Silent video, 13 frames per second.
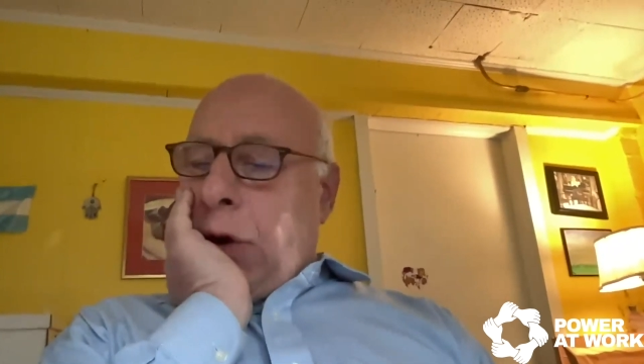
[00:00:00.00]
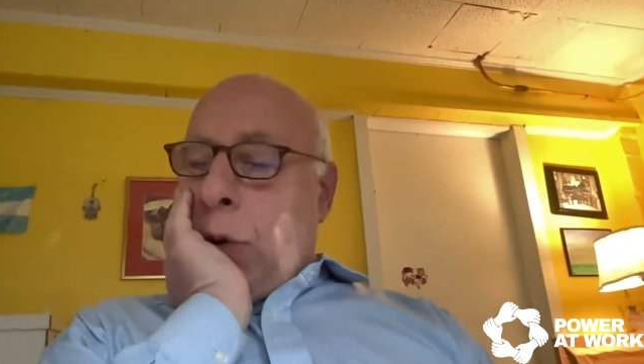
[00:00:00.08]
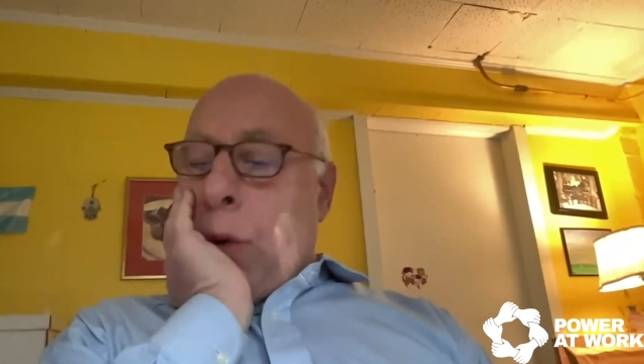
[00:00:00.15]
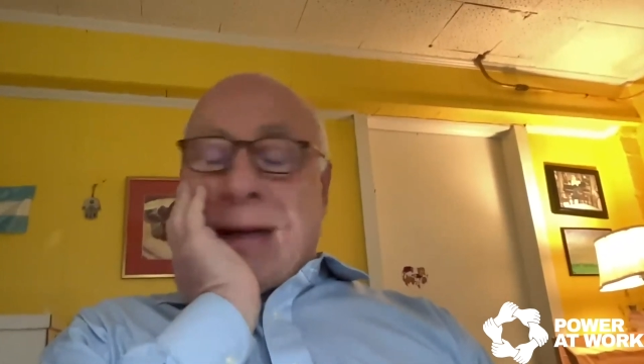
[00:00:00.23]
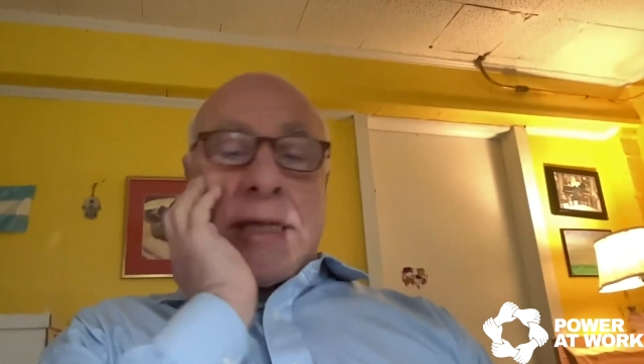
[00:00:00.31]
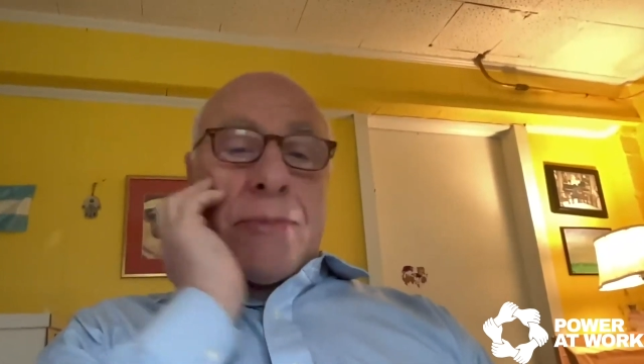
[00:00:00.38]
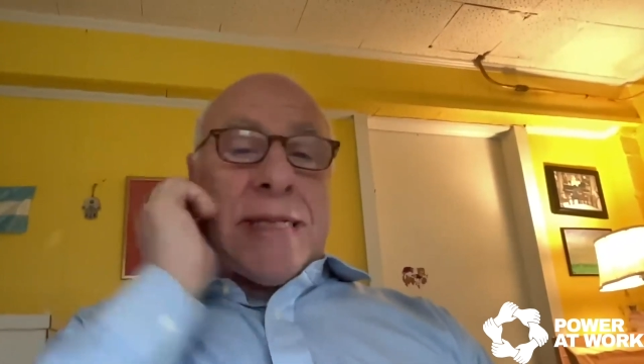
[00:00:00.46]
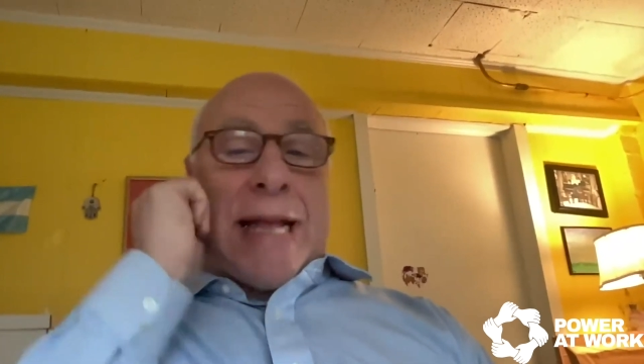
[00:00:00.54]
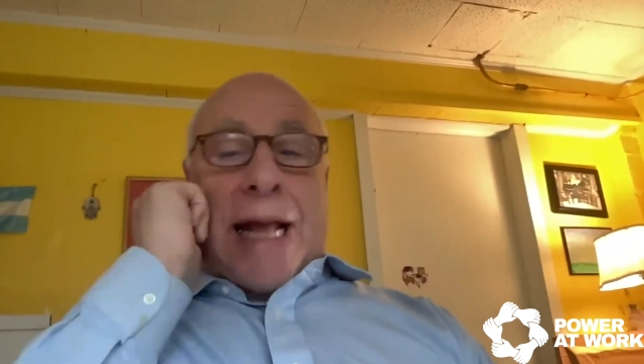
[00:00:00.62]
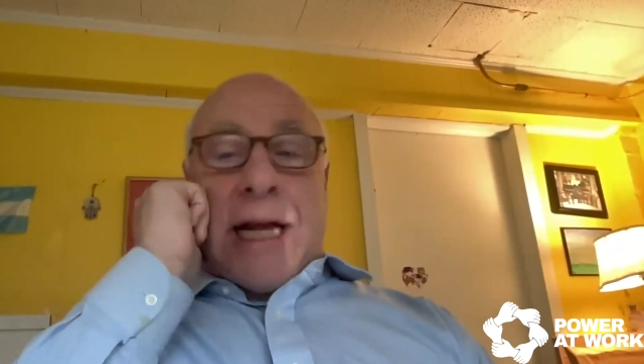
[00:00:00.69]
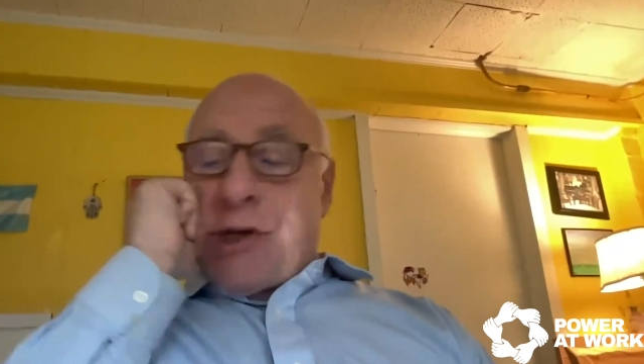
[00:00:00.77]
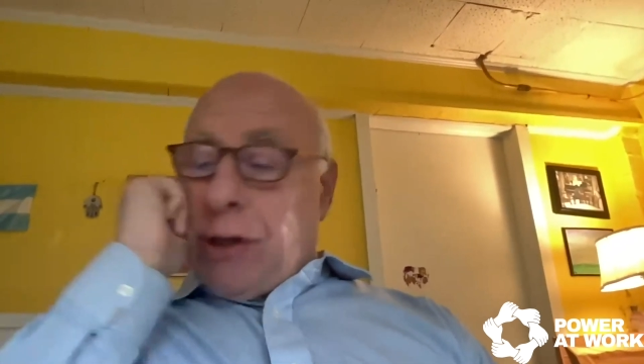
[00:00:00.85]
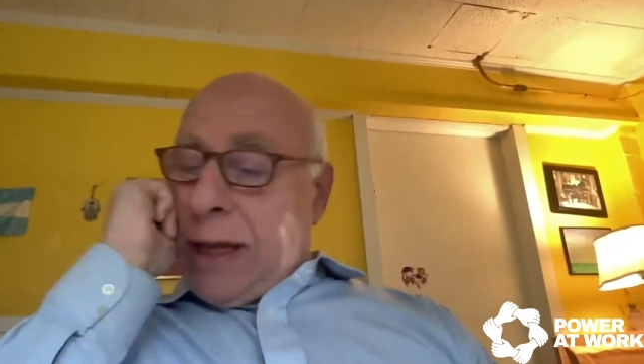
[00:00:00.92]
quite
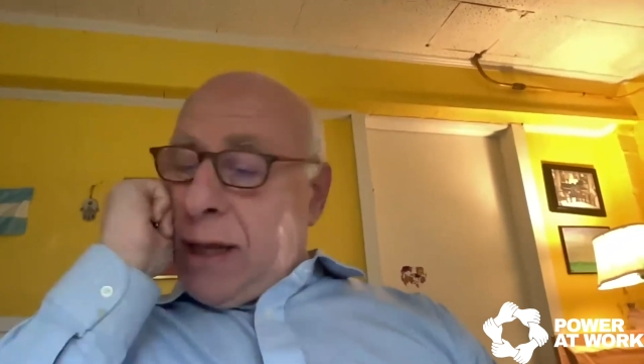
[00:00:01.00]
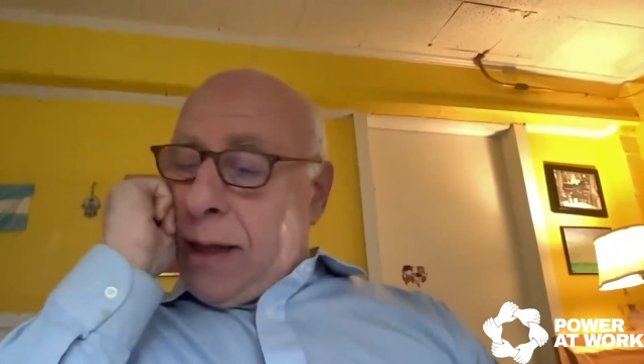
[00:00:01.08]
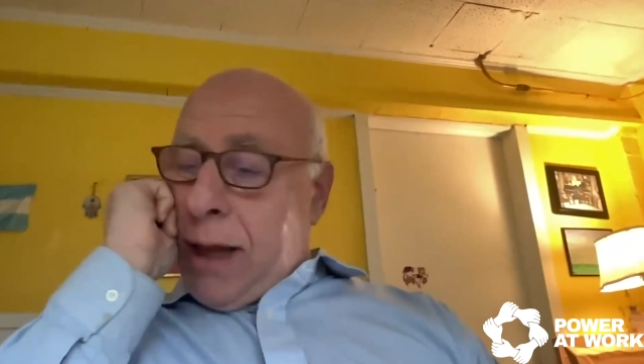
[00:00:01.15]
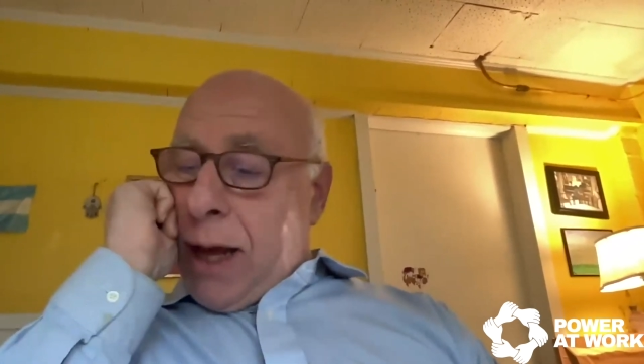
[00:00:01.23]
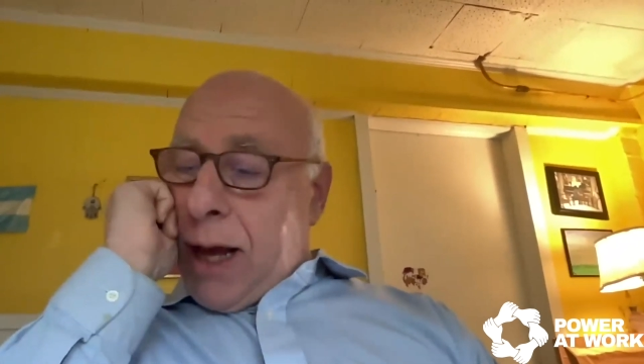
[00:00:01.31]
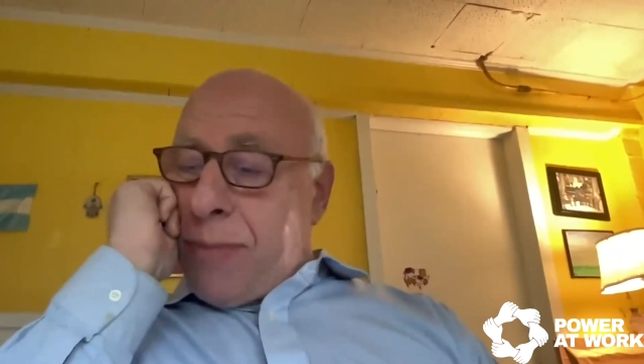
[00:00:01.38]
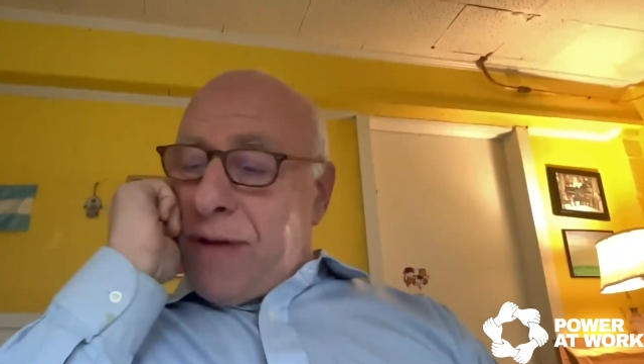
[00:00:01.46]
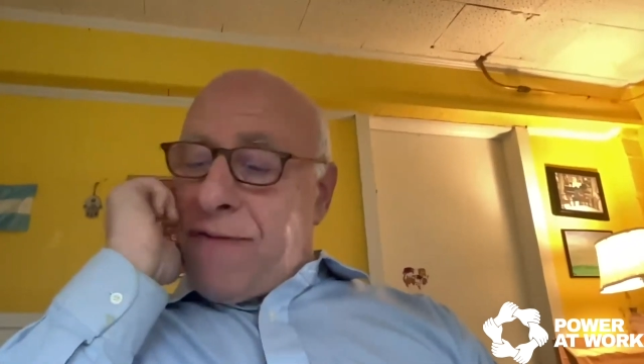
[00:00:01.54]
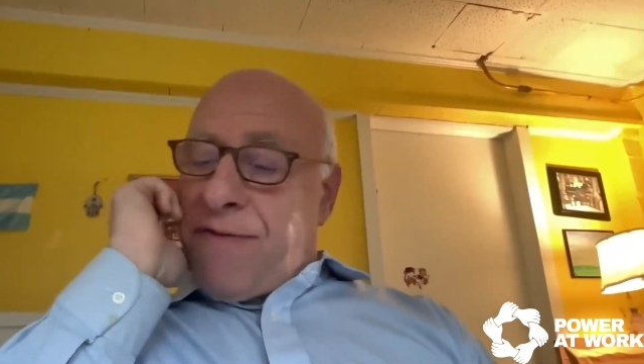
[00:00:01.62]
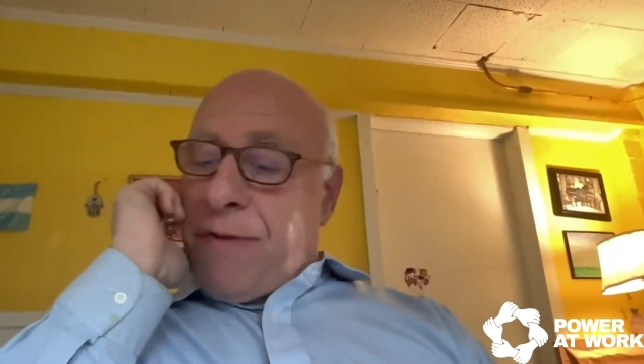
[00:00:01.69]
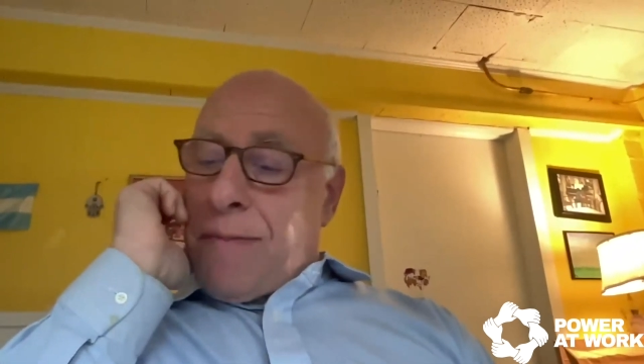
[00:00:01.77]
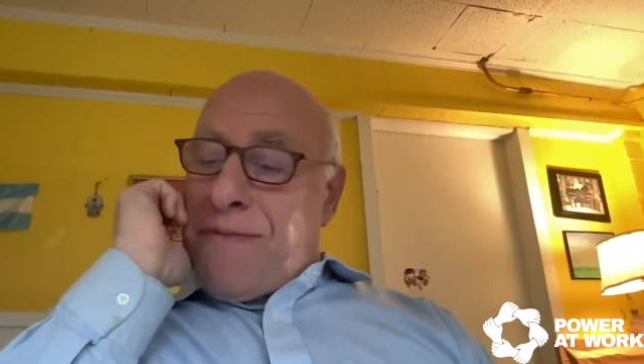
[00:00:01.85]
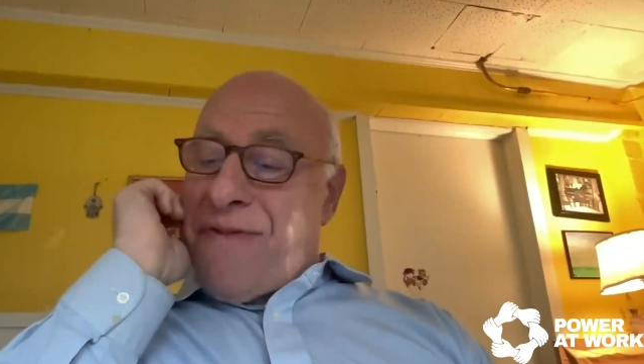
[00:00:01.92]
substantially, but
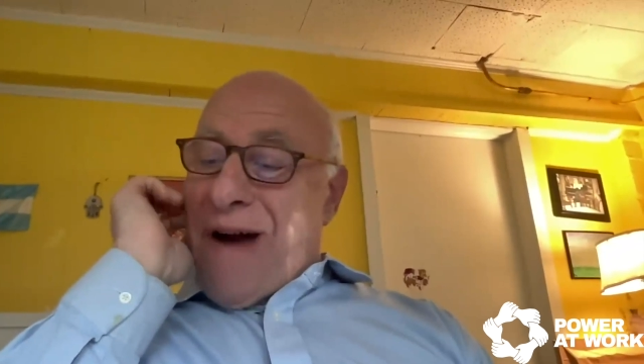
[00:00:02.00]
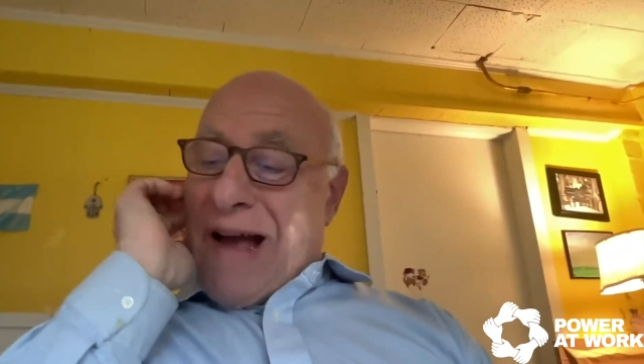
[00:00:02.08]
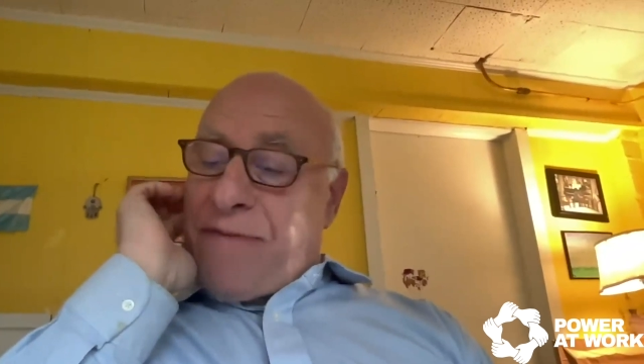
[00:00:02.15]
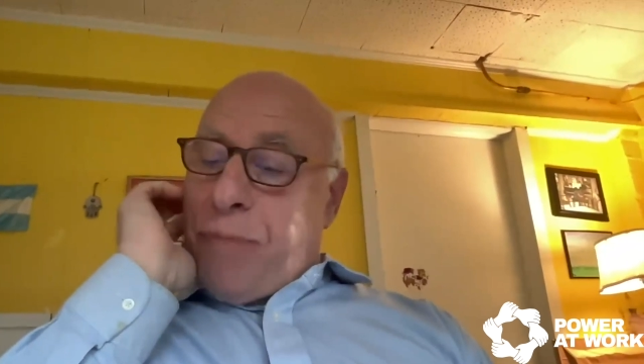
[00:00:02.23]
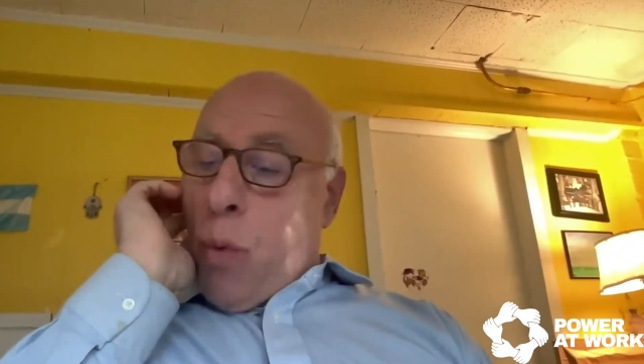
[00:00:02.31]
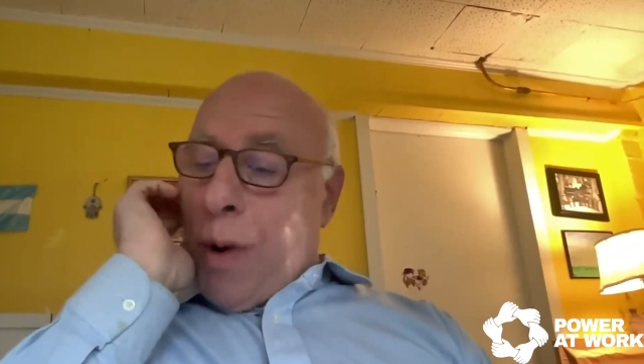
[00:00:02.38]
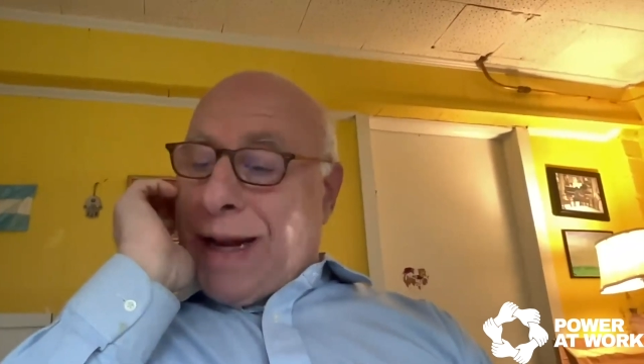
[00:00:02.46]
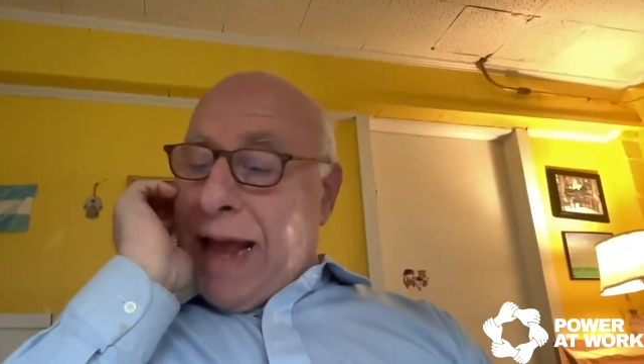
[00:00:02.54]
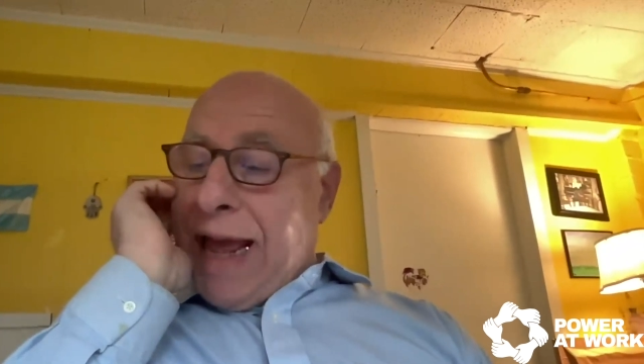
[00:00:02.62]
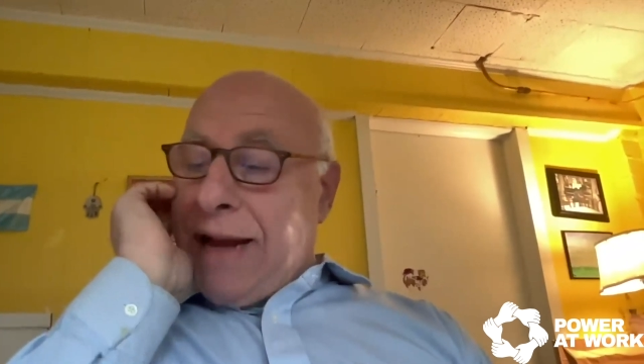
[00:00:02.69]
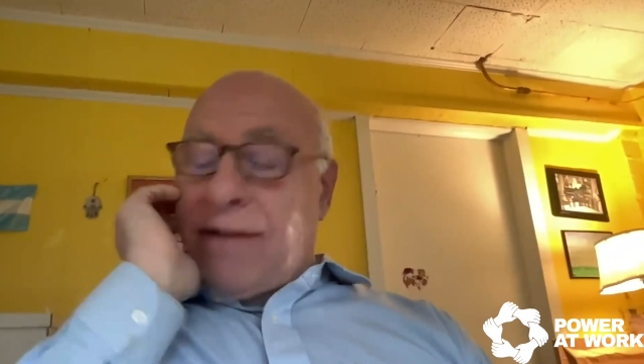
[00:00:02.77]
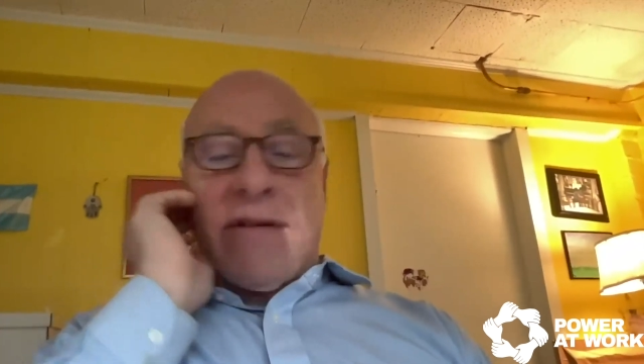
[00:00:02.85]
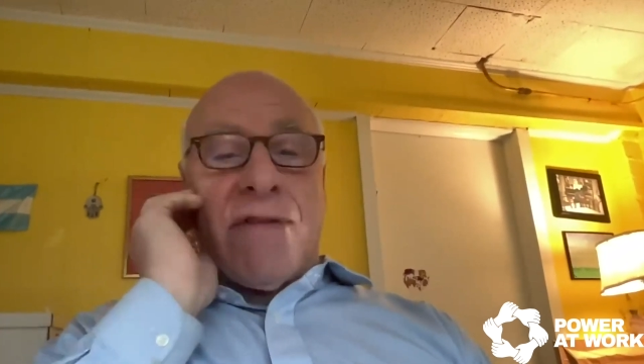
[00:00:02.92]
from 5.8